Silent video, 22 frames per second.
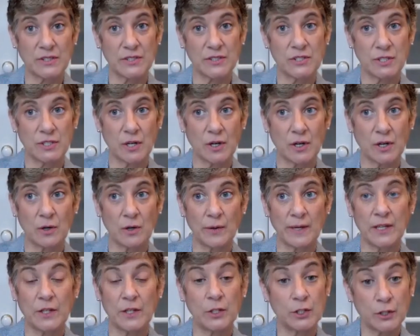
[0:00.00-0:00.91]
So
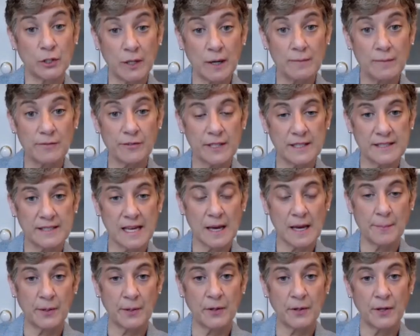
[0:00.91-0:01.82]
in Europe, for
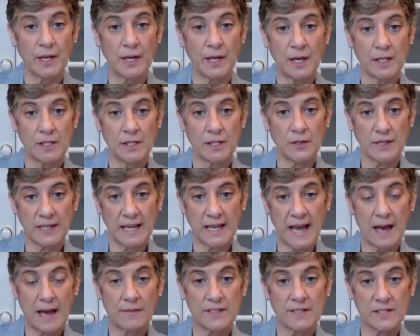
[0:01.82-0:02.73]
example, you can
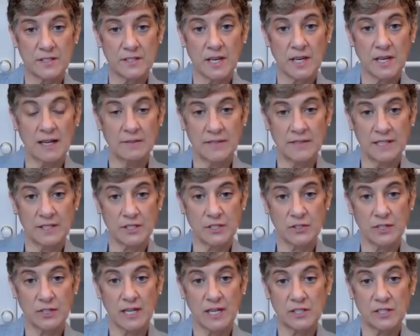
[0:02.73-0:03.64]
have a design
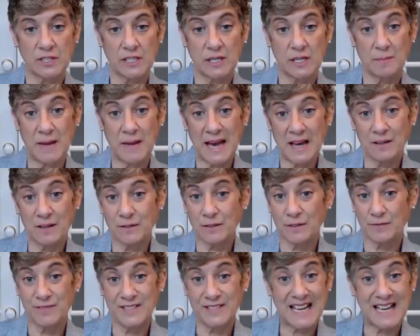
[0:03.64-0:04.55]
registration in a matter
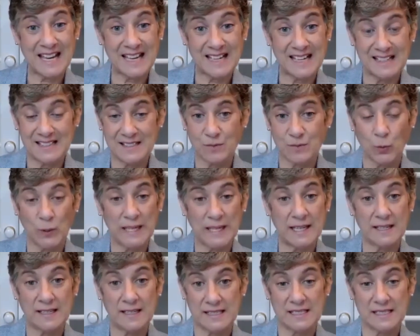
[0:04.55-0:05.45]
of days,
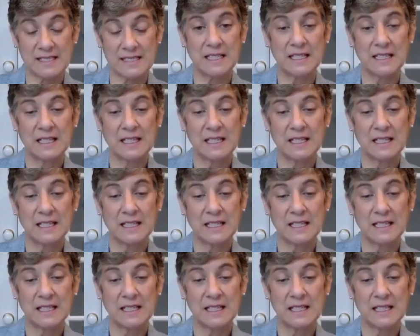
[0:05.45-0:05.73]
weeks.